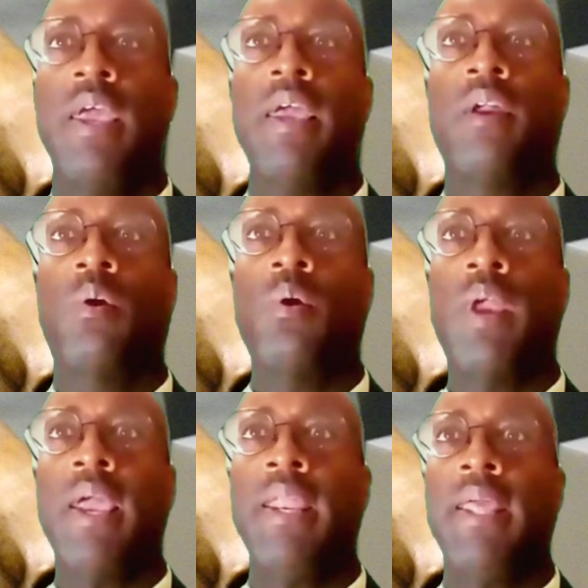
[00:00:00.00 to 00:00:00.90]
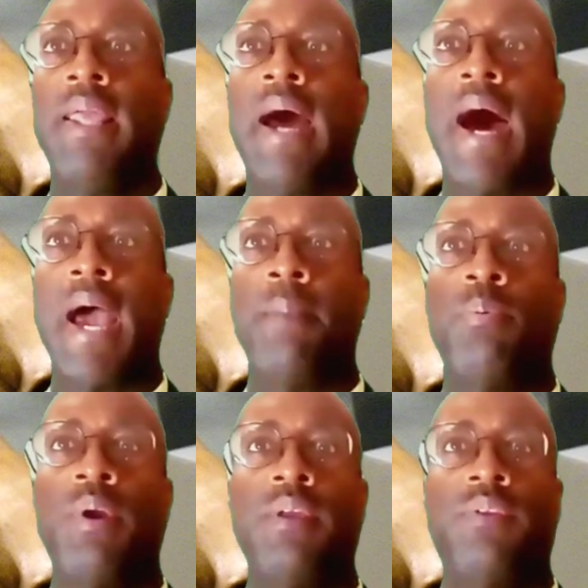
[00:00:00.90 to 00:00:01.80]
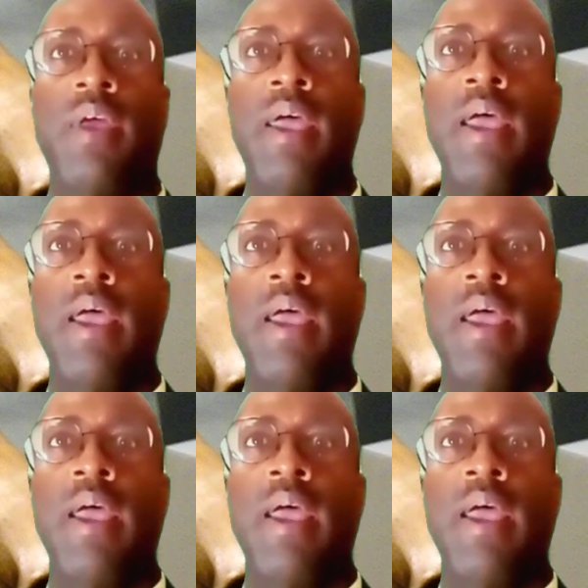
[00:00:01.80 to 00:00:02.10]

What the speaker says: and creating hybrids